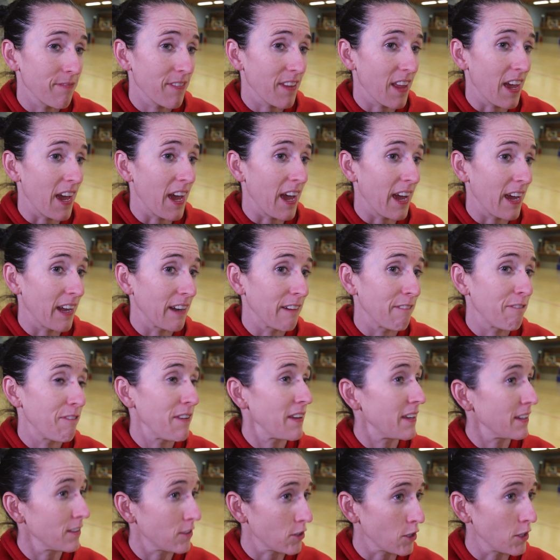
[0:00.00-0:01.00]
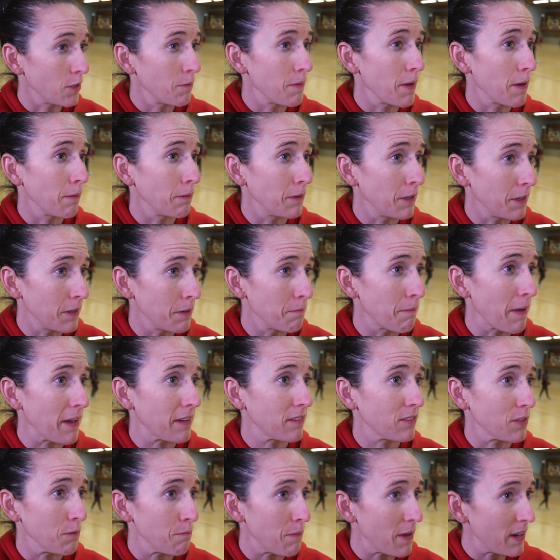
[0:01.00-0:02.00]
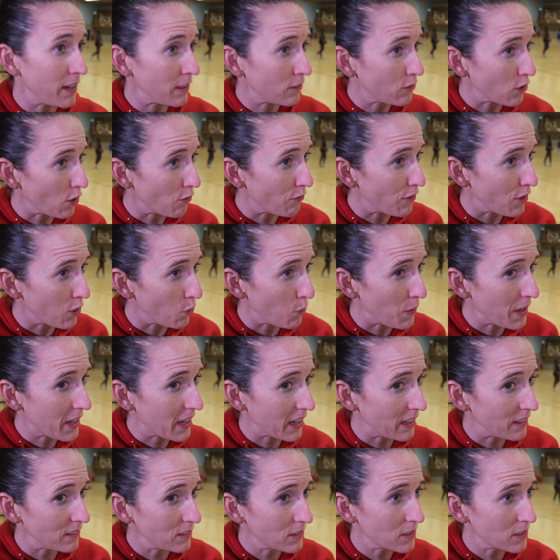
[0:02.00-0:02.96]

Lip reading: And Fika is going to be able to make some minutes over the weekend.